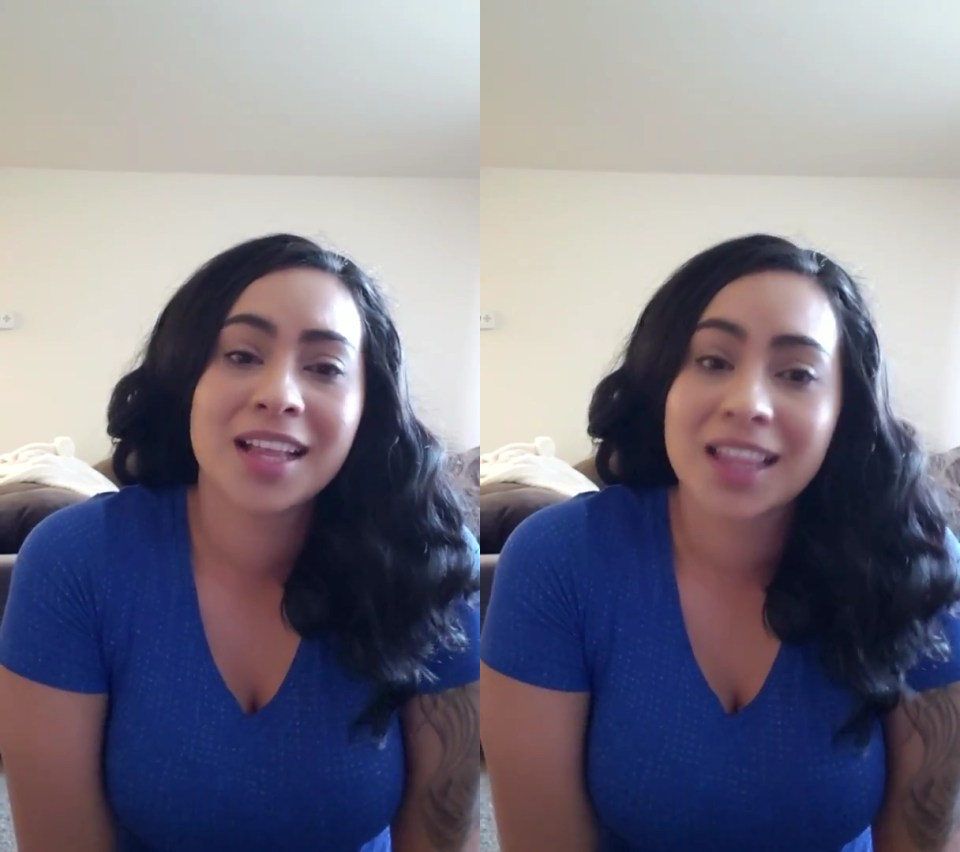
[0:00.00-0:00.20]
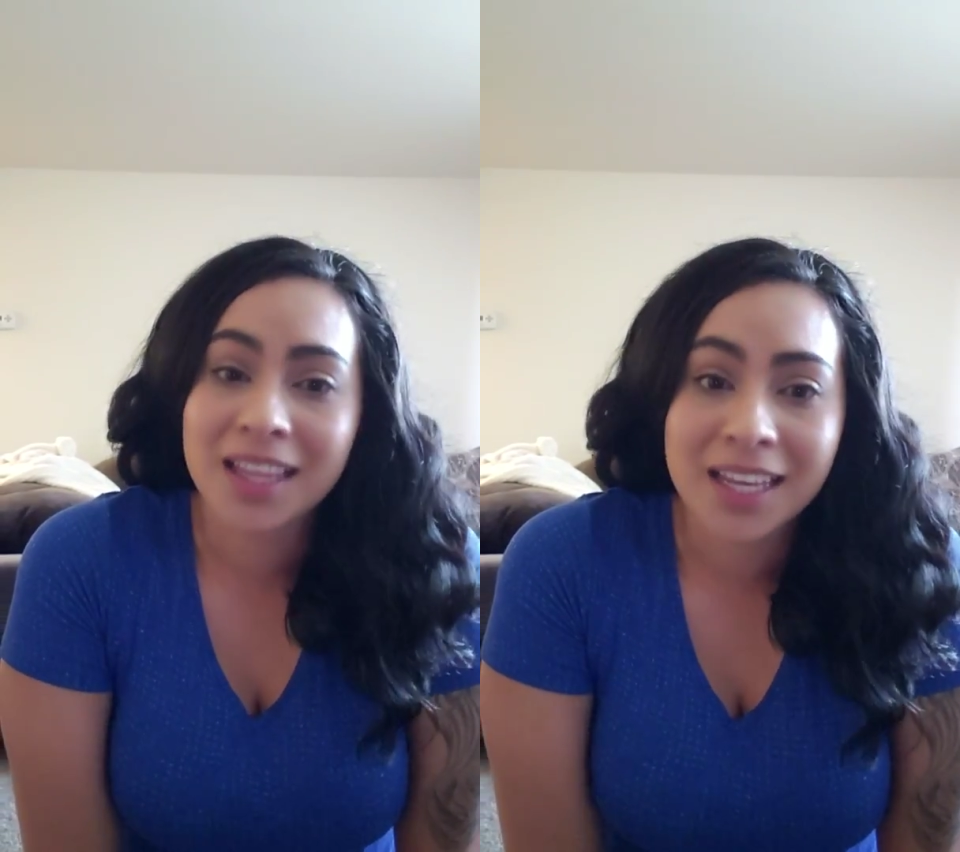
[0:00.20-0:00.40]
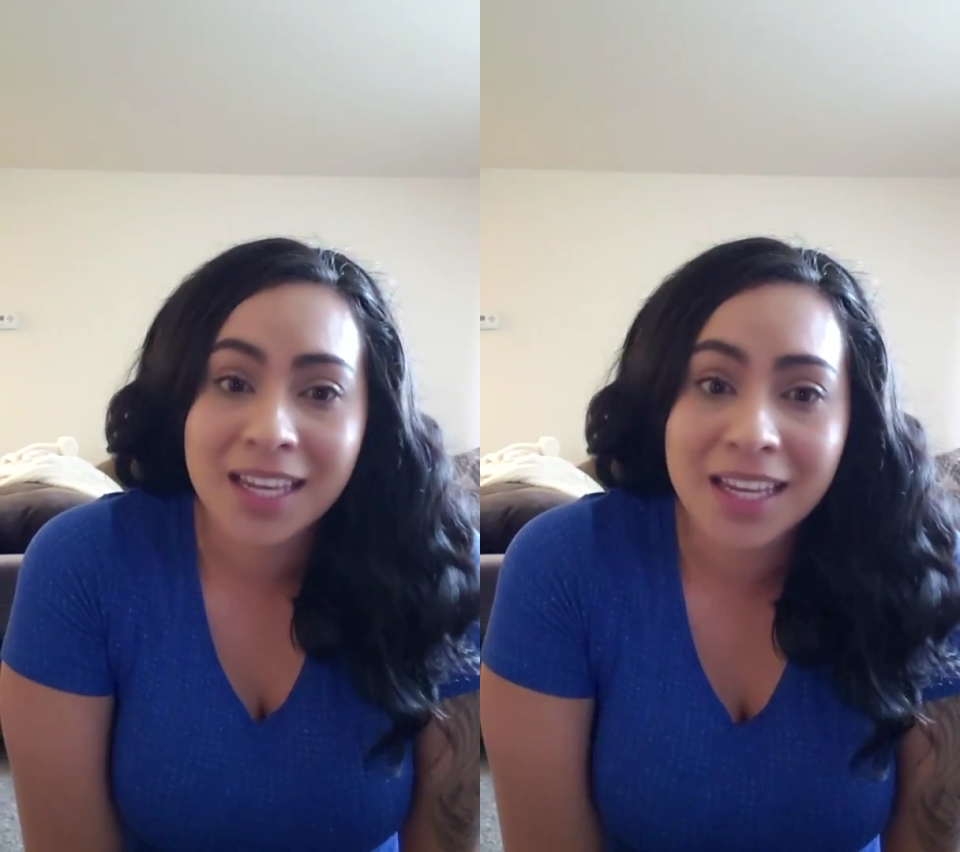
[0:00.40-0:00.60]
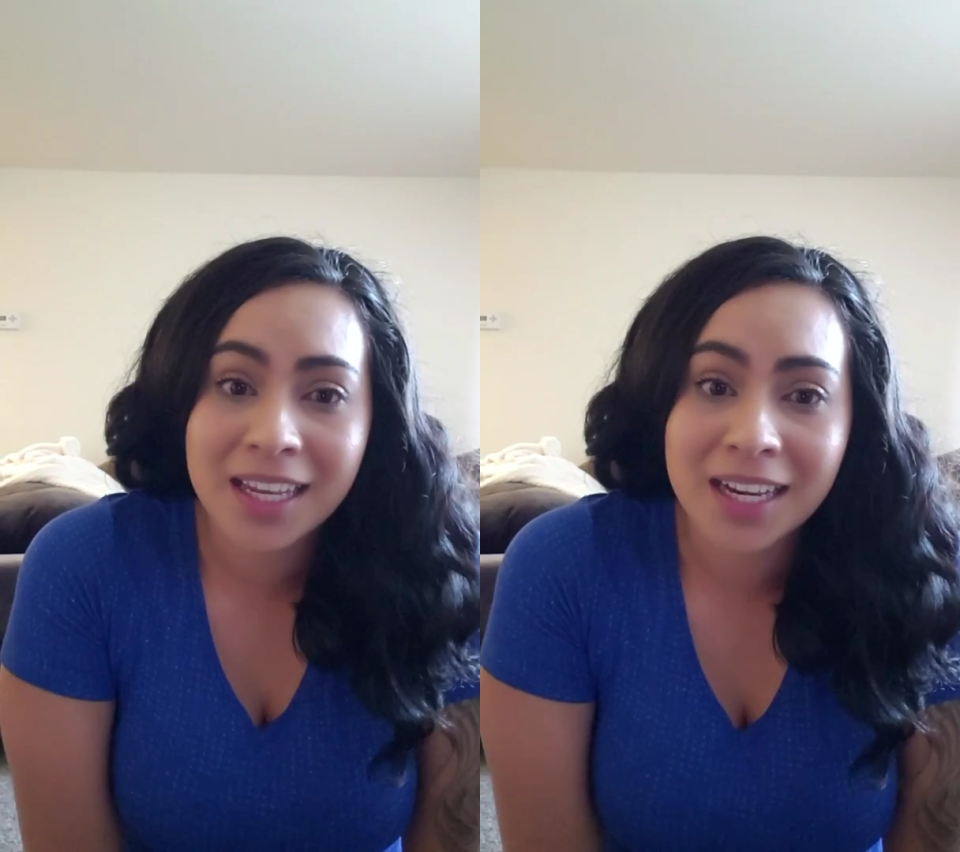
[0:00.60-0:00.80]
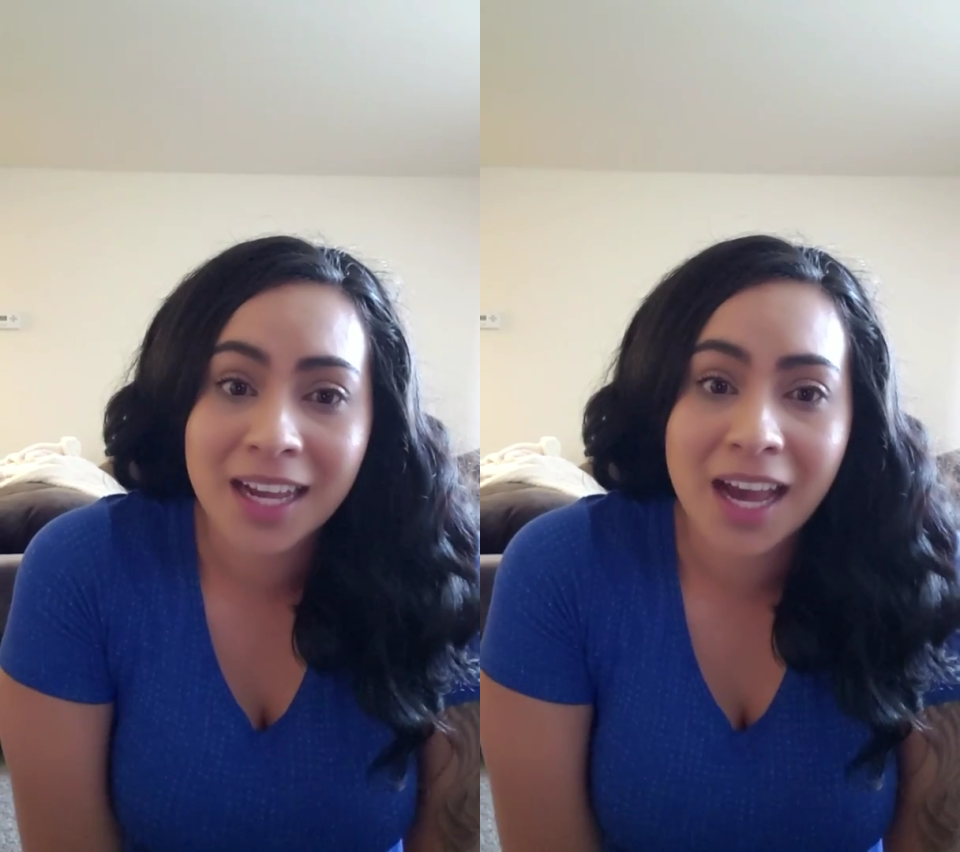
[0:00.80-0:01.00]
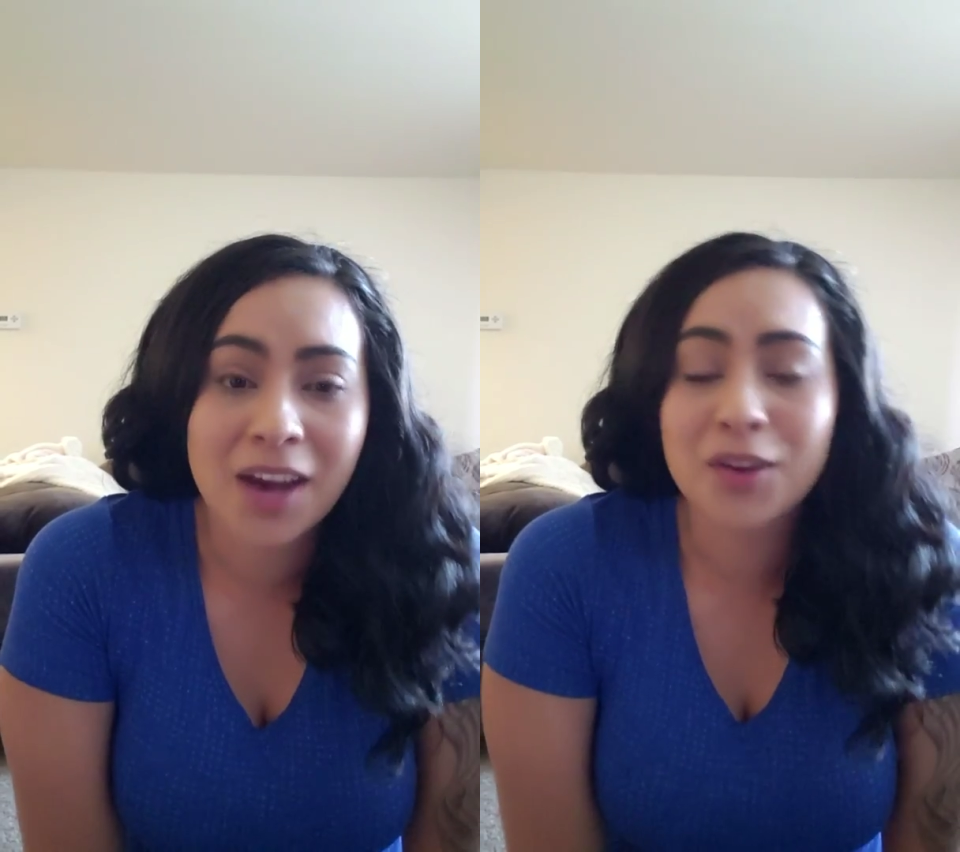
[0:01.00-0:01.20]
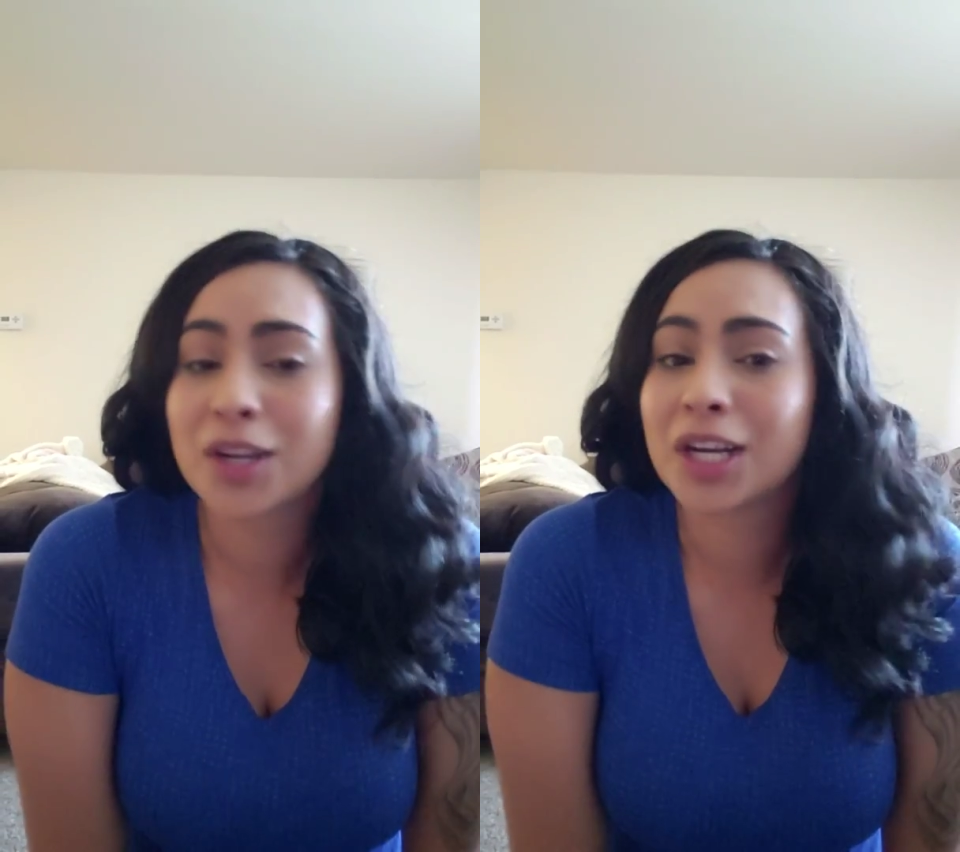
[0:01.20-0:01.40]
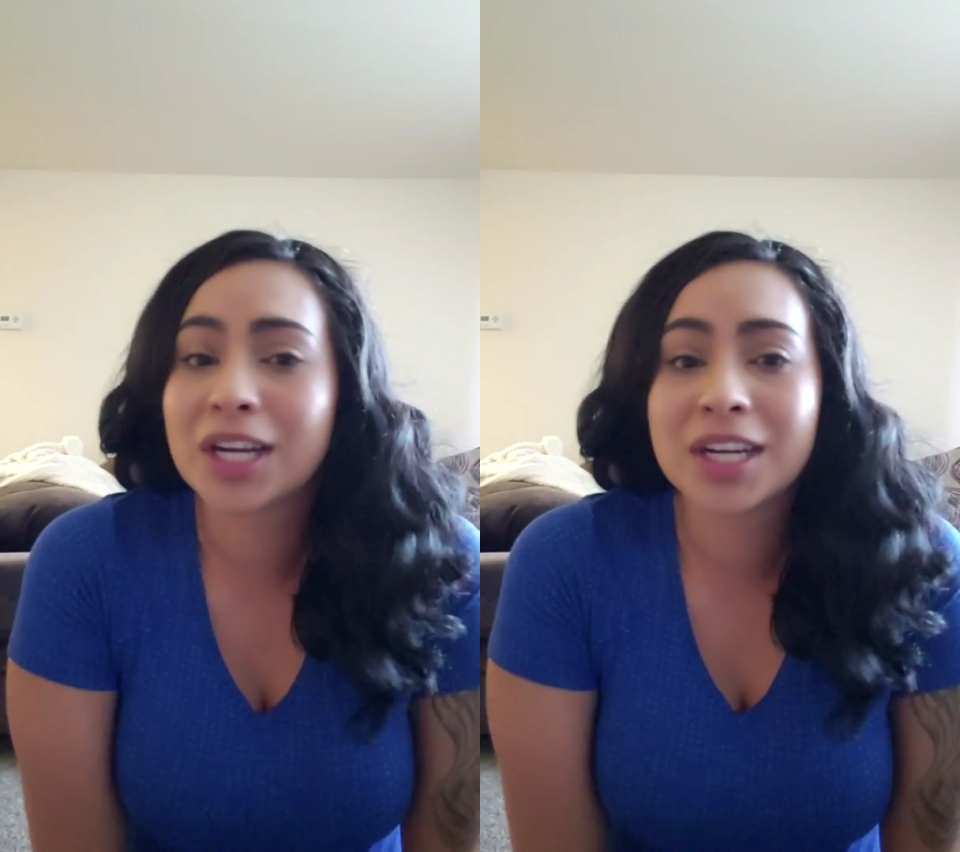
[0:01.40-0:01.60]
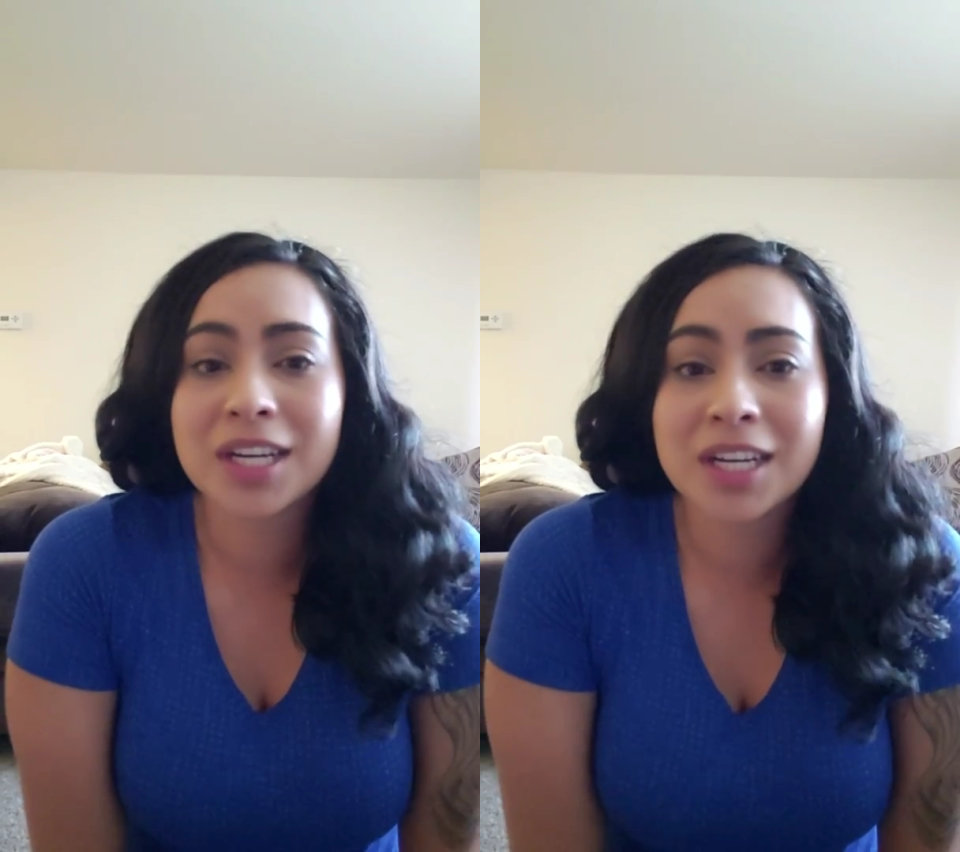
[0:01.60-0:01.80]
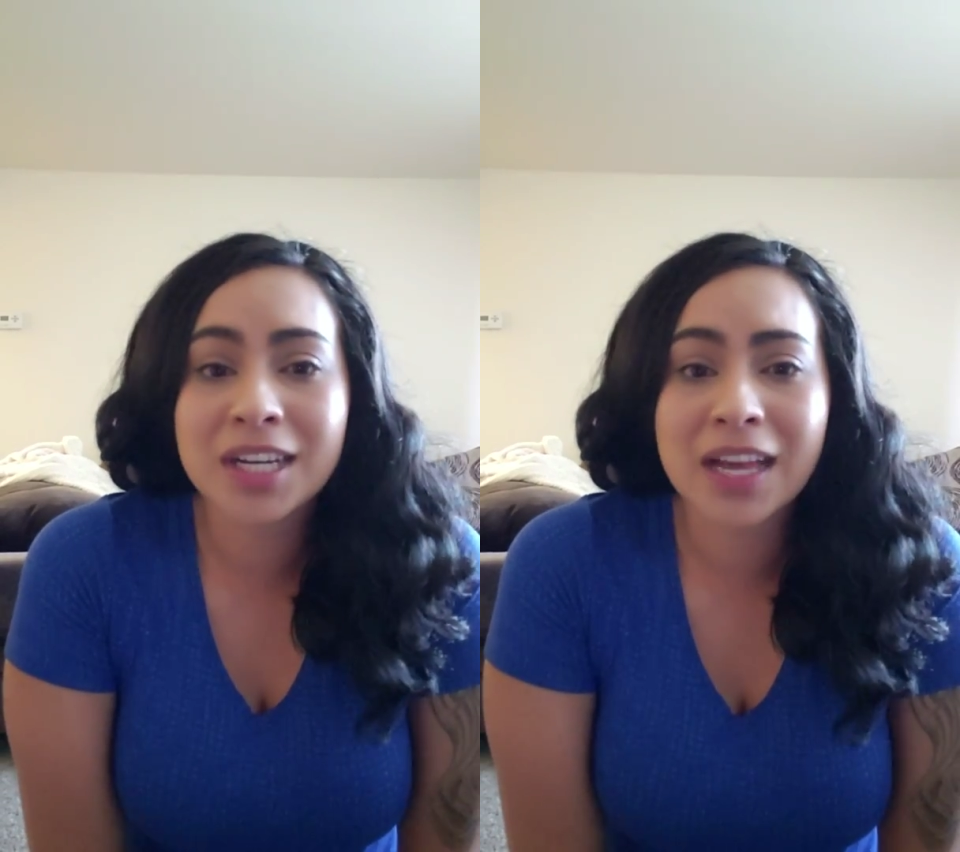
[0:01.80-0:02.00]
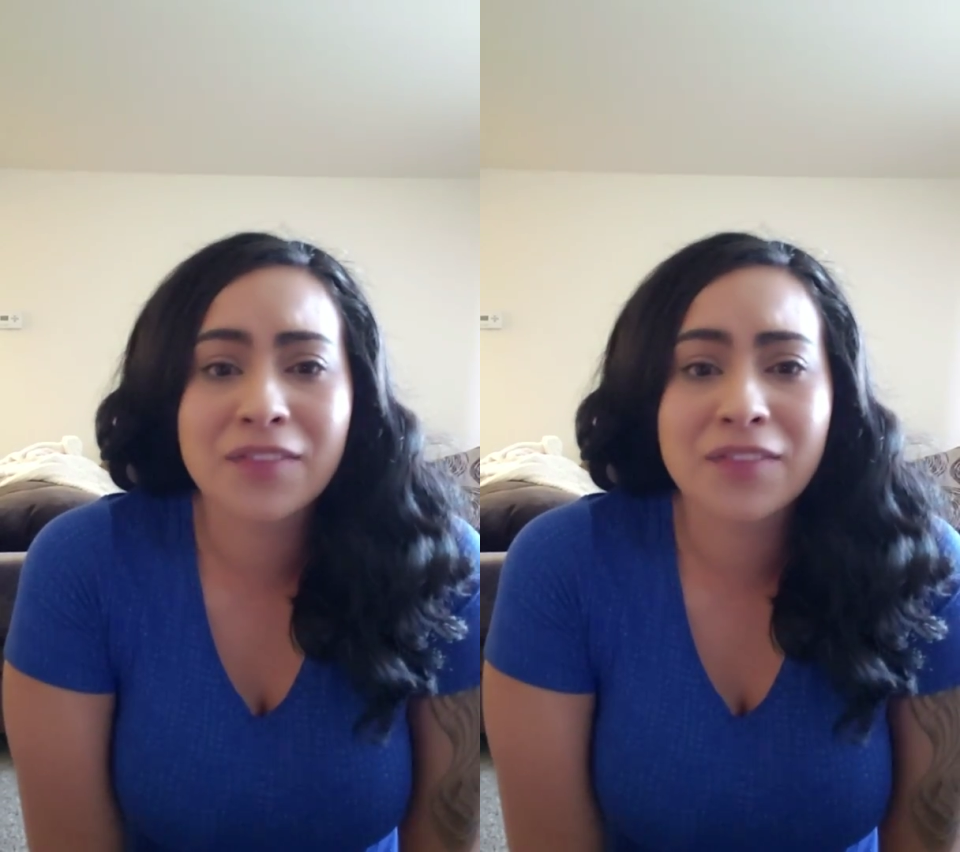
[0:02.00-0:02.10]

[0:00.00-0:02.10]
clean, how to cook.